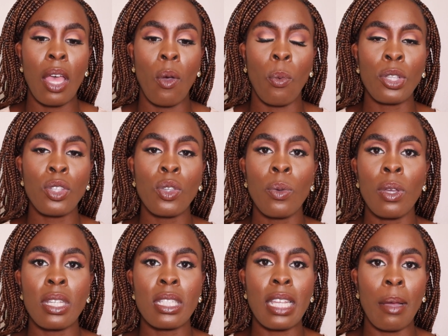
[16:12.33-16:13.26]
when you
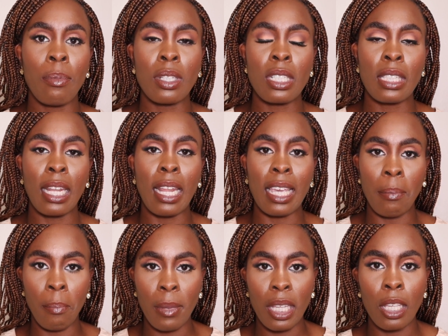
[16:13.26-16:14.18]
establish that like
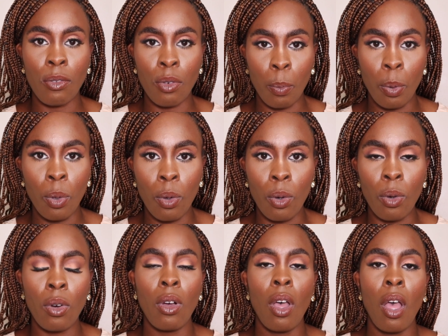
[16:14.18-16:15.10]
mini
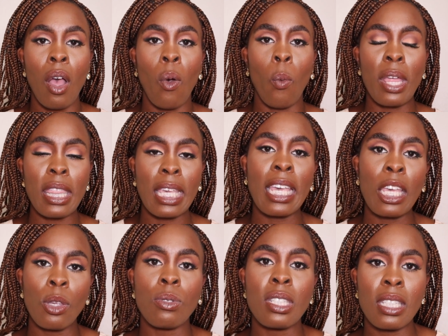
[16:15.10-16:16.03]
rapport, when they get
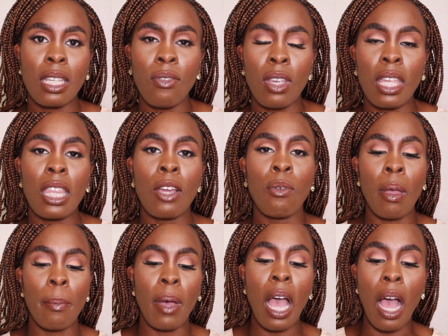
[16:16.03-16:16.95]
your CV, they'll
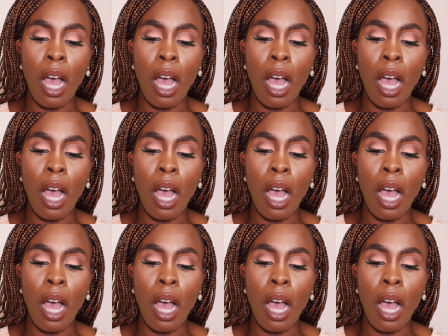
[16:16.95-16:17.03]
remember,